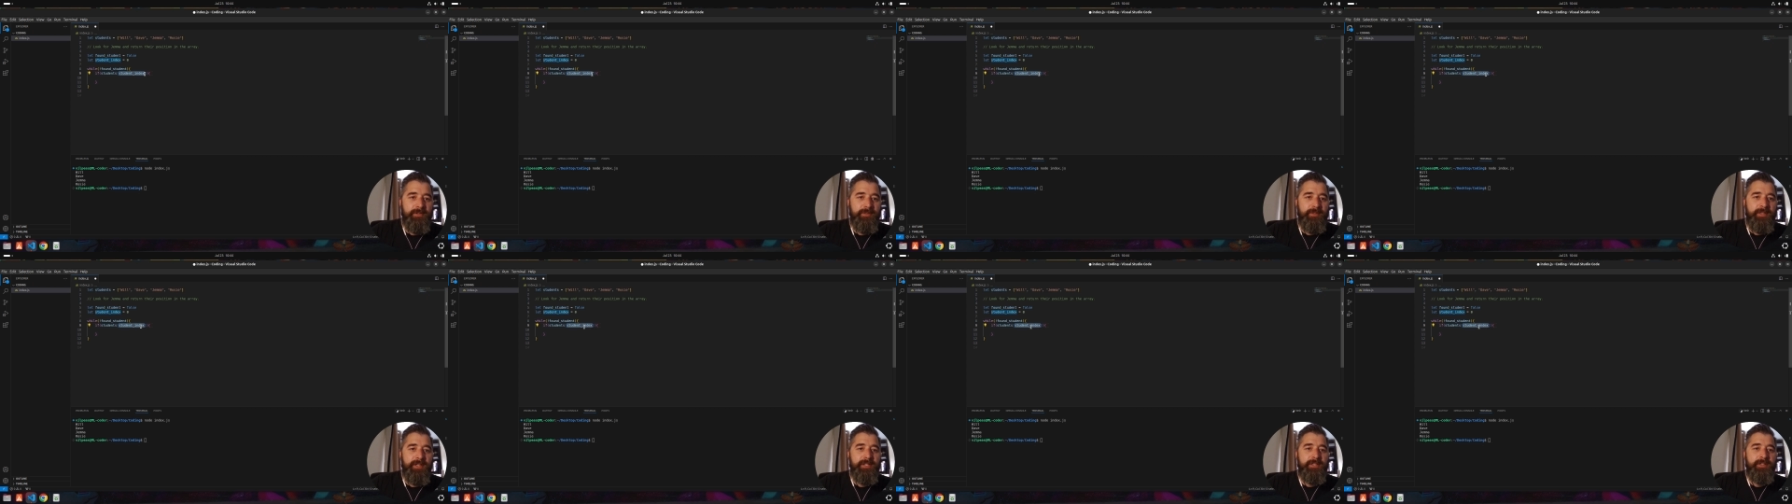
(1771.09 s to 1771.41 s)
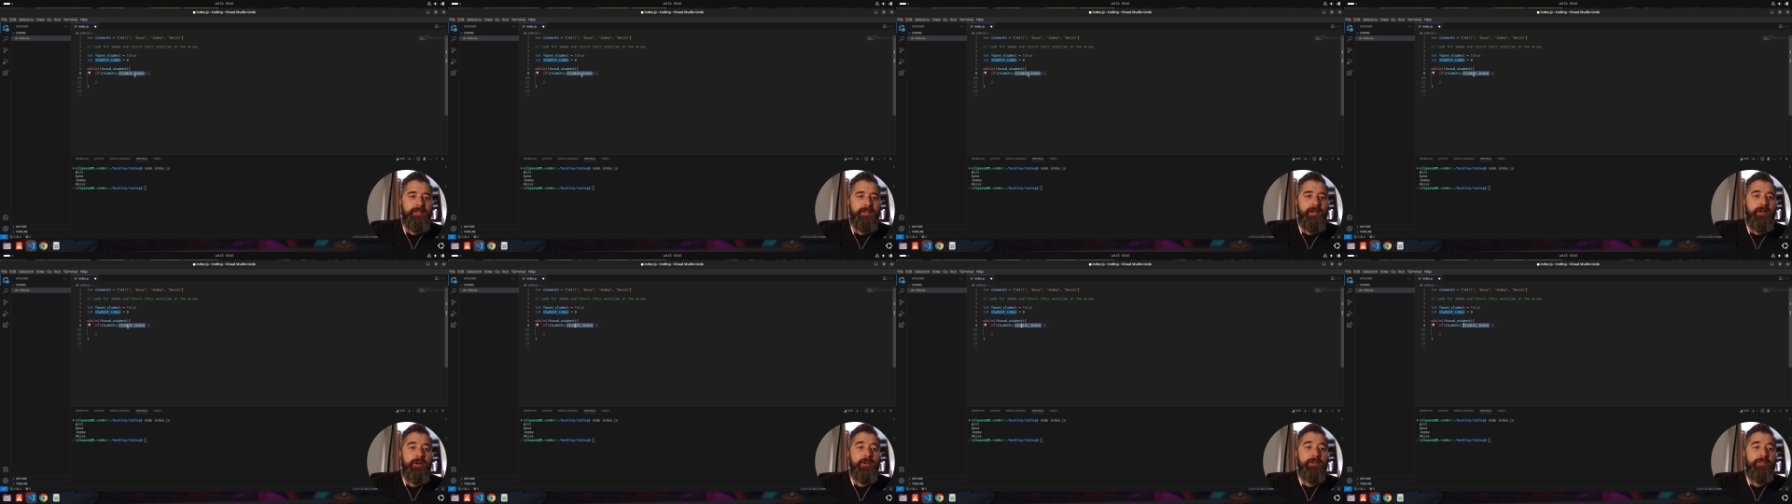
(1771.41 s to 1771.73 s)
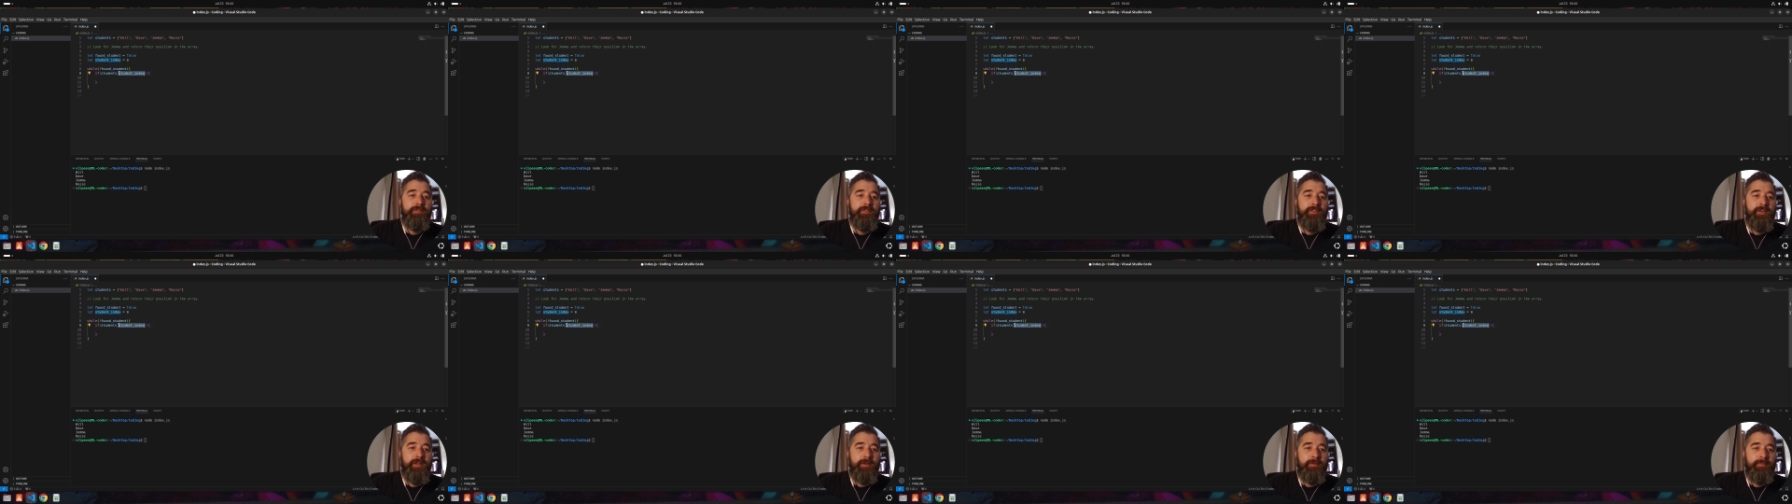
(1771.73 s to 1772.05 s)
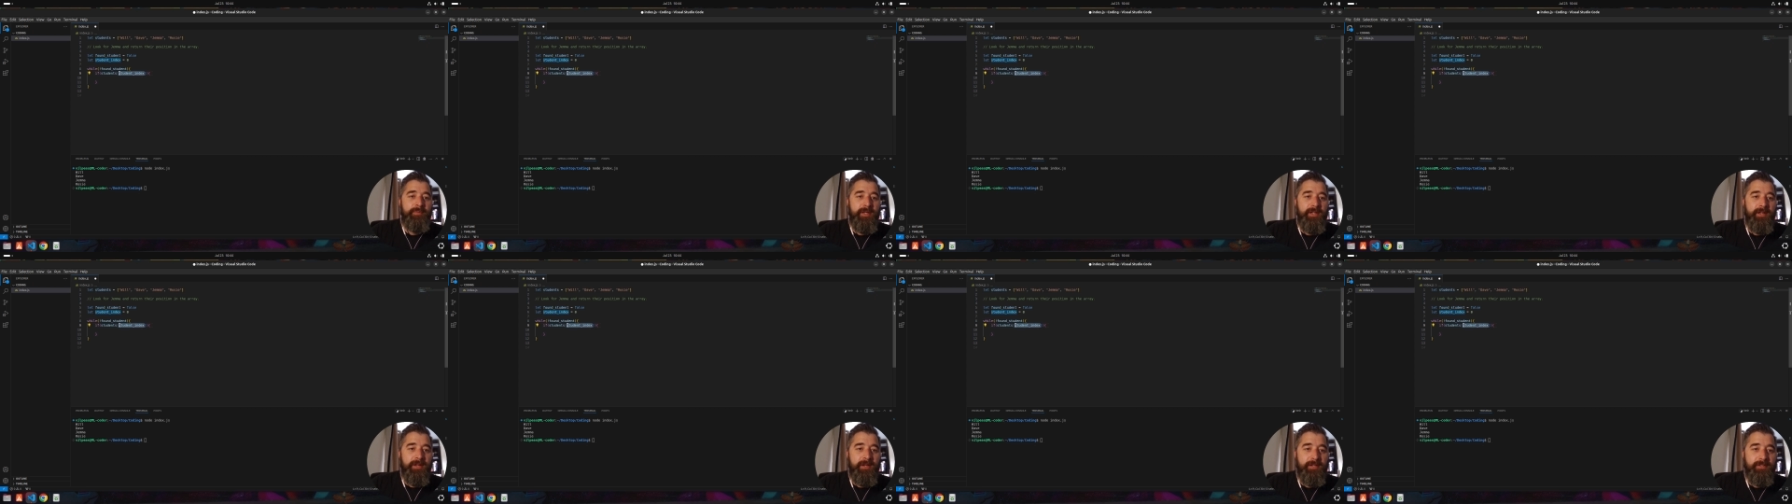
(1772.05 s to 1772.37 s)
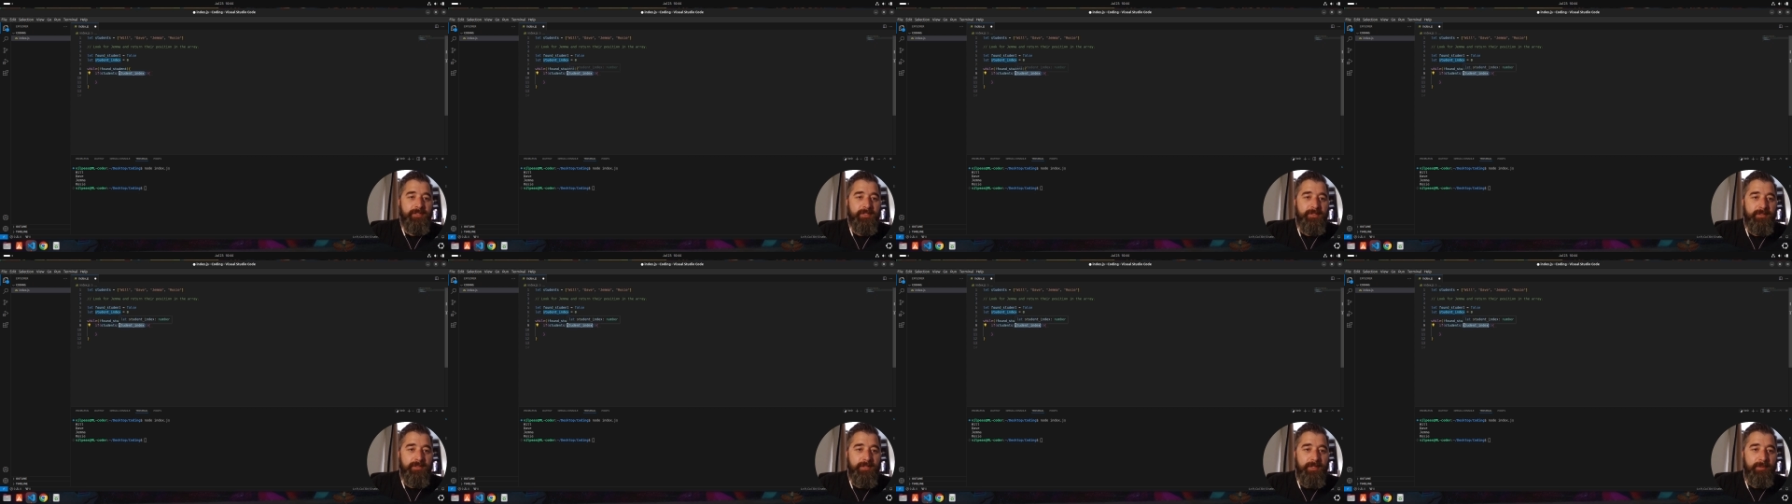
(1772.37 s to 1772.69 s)
then hopefully it'll be a
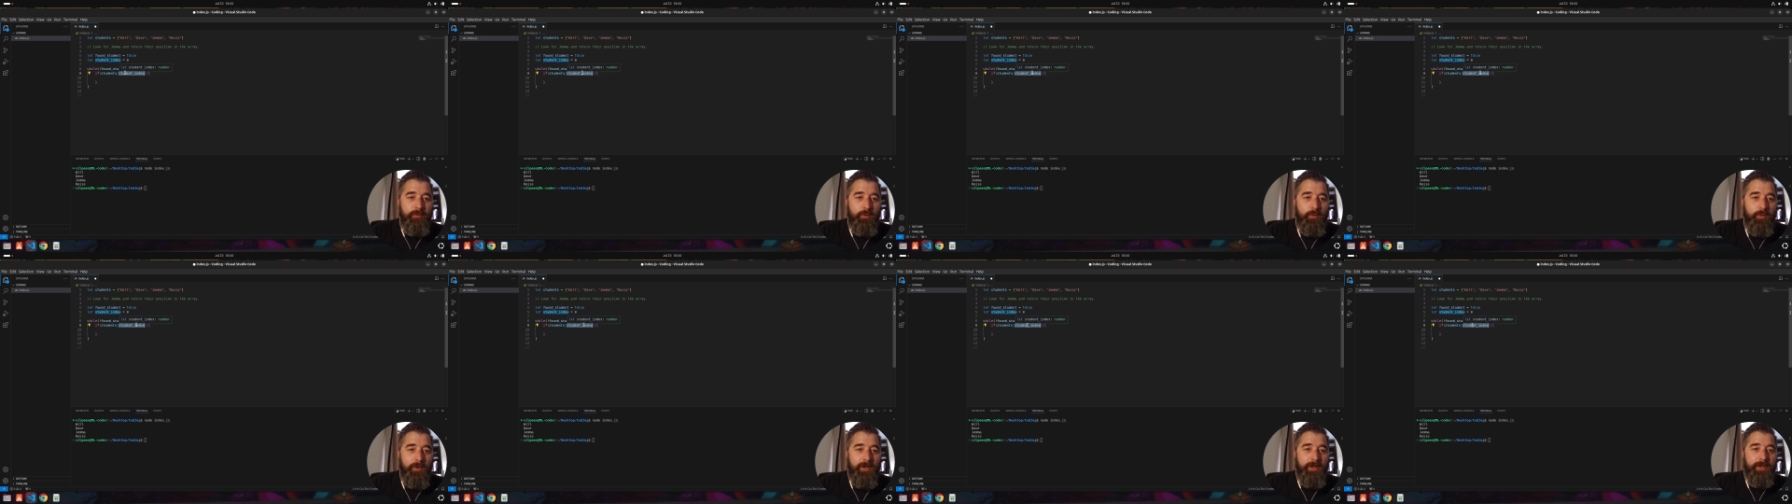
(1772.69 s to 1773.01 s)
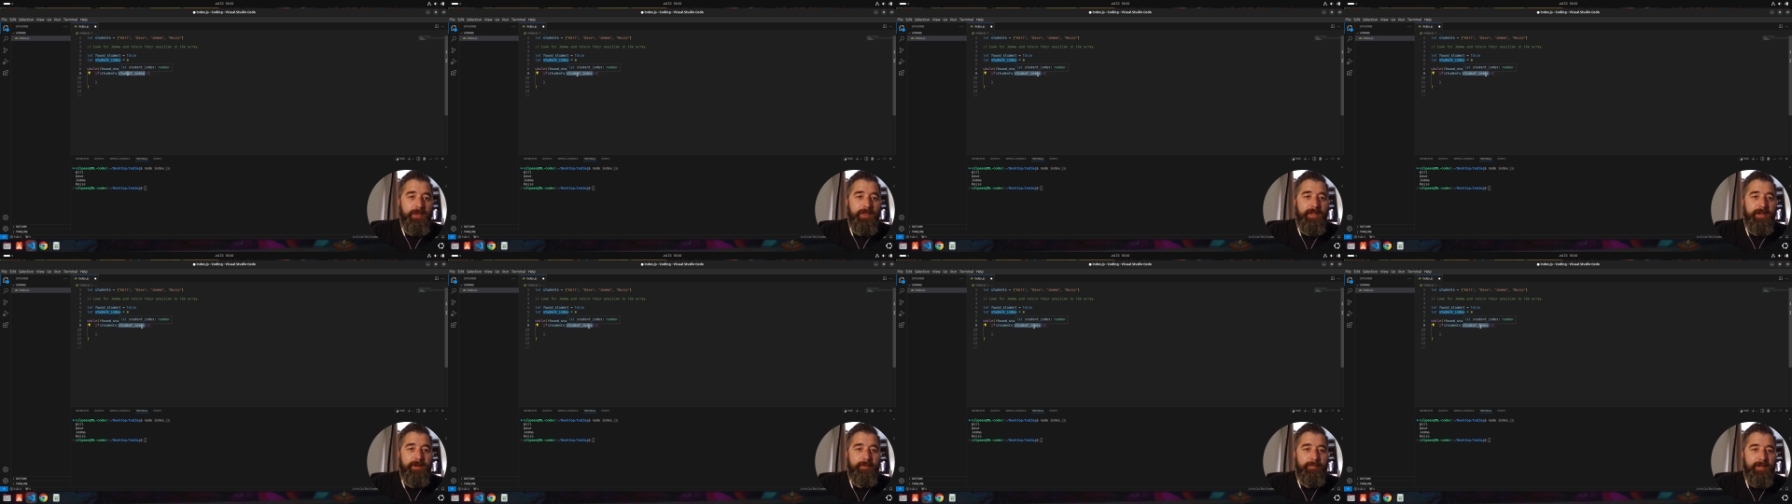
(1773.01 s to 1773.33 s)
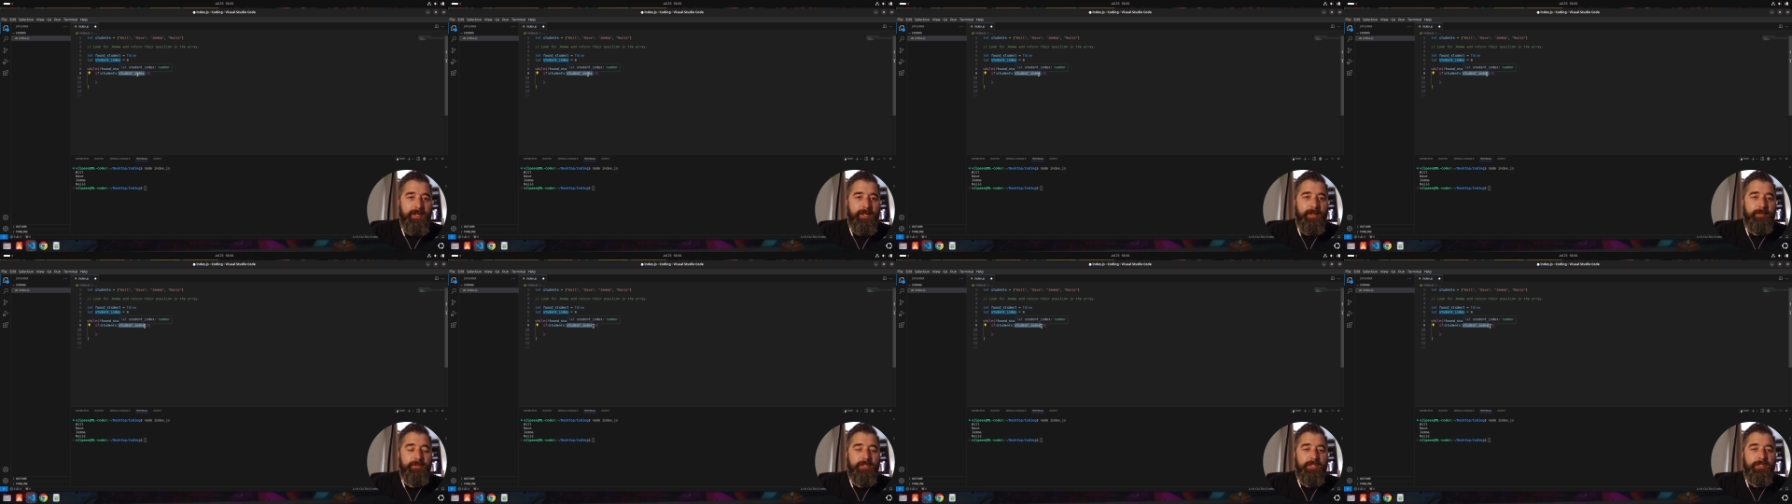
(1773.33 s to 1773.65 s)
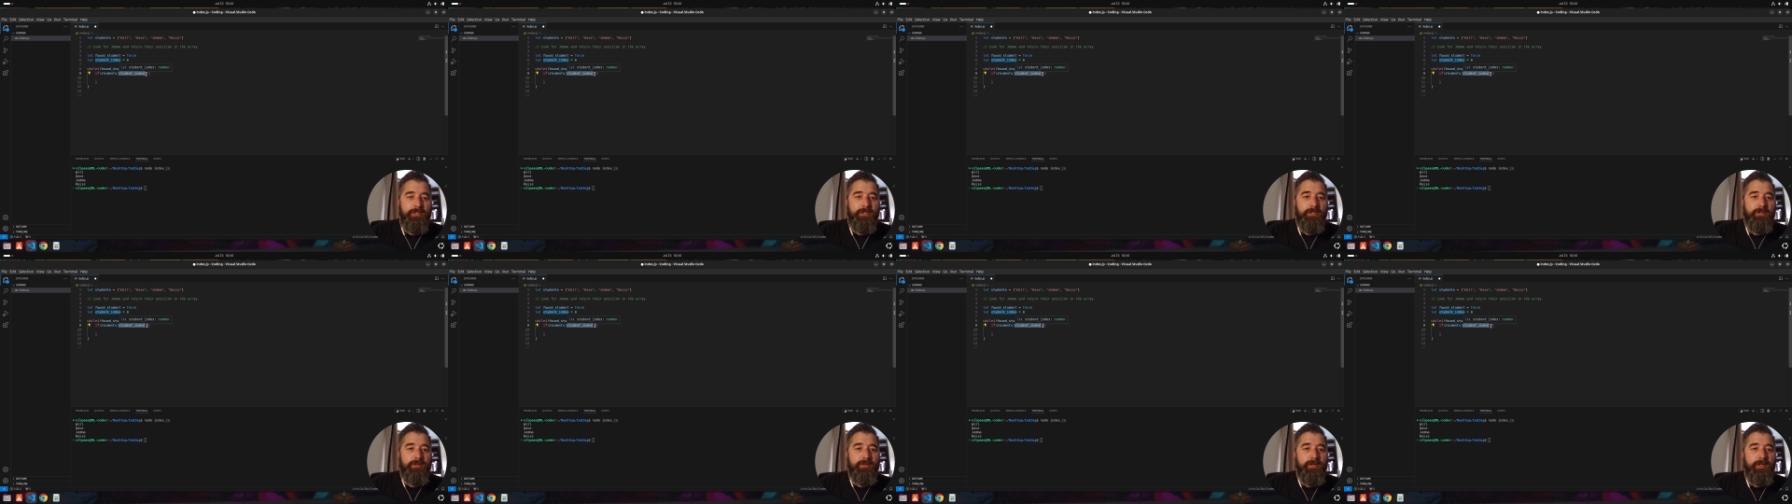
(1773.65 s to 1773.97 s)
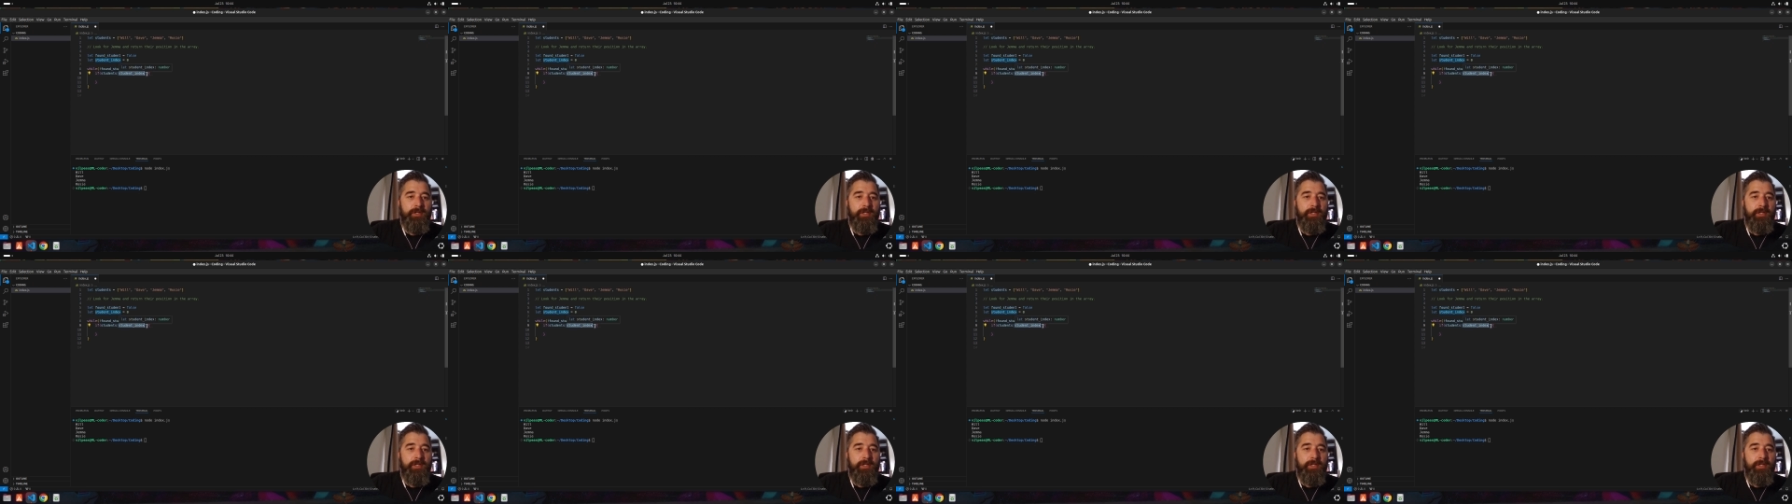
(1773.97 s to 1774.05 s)
number 1, then it'll be a number 2.